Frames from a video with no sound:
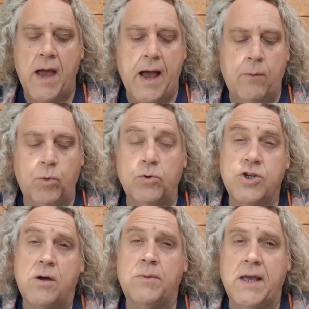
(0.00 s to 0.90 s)
and will
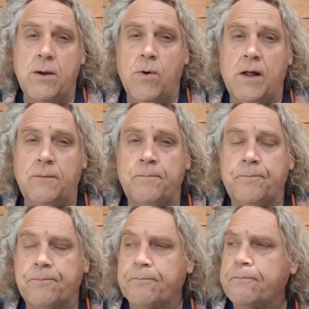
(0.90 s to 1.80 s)
germinate well
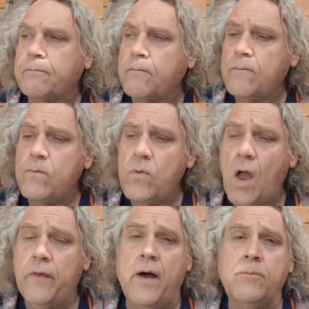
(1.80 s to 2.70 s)

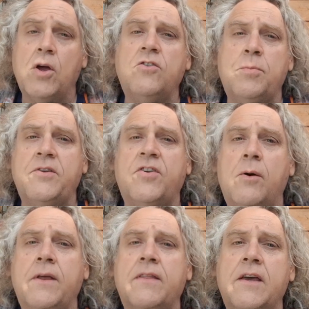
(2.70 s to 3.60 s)
and I'm going to be
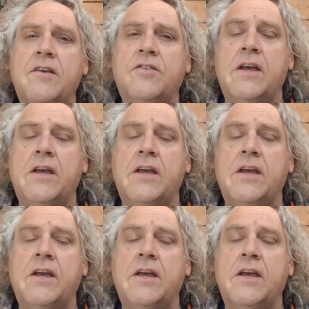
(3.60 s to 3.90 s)
sowing these